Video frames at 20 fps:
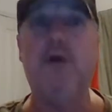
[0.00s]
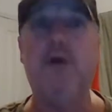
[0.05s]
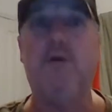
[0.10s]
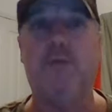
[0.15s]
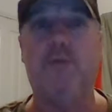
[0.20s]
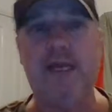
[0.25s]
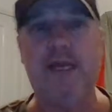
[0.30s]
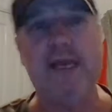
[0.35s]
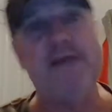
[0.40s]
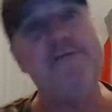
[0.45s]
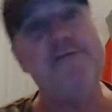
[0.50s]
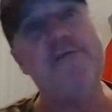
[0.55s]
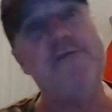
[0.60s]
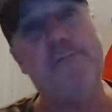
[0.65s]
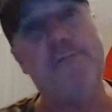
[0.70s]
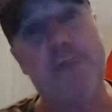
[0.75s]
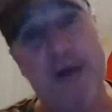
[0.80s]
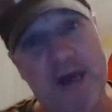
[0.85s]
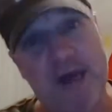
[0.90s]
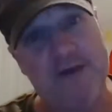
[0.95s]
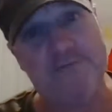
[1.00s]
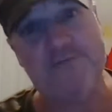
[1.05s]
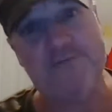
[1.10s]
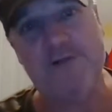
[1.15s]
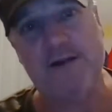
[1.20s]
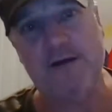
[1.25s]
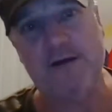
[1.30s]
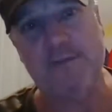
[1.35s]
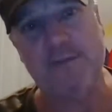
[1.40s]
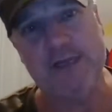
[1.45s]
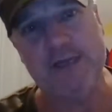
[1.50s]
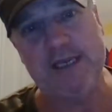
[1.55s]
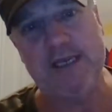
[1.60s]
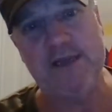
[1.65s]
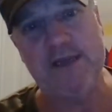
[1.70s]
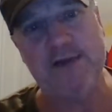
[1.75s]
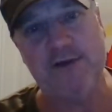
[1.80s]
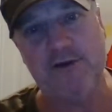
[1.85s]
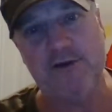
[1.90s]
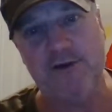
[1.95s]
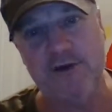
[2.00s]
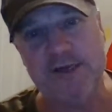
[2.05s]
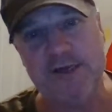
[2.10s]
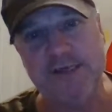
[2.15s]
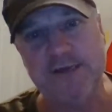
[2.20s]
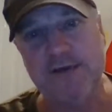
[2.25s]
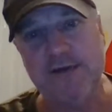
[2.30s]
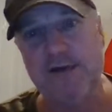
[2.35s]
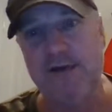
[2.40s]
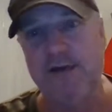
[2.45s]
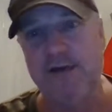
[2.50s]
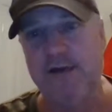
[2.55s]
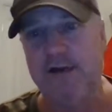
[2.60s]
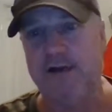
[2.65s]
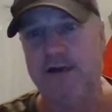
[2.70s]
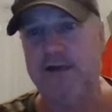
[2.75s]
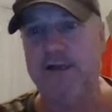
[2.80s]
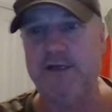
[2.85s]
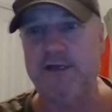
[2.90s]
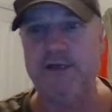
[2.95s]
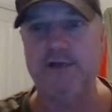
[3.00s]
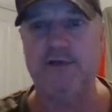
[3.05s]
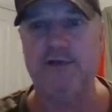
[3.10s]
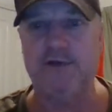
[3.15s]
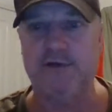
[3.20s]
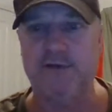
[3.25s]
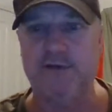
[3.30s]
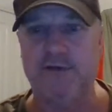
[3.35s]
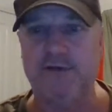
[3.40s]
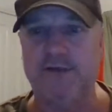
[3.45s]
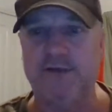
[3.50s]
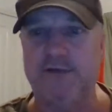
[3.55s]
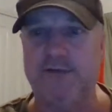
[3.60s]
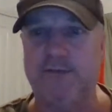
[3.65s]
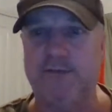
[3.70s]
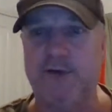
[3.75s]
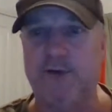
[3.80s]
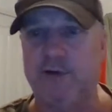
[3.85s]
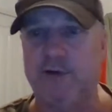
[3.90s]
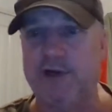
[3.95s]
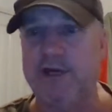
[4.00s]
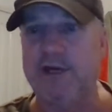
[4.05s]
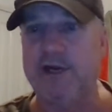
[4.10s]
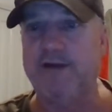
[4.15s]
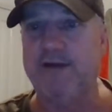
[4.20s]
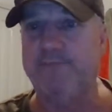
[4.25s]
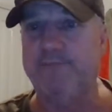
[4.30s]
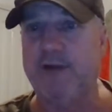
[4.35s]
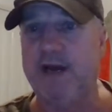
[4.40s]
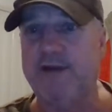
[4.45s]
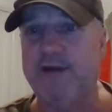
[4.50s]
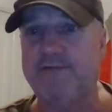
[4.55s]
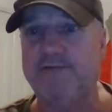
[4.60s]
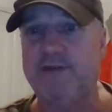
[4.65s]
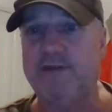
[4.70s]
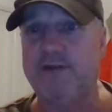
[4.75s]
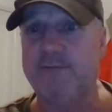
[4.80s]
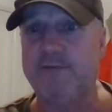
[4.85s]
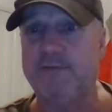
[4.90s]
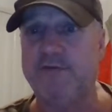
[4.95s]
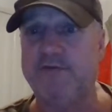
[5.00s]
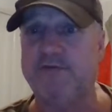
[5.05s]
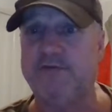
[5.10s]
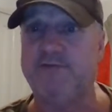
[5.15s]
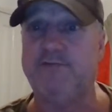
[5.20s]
We have a bathtub here, guys. I know you guys in America have bathtubs as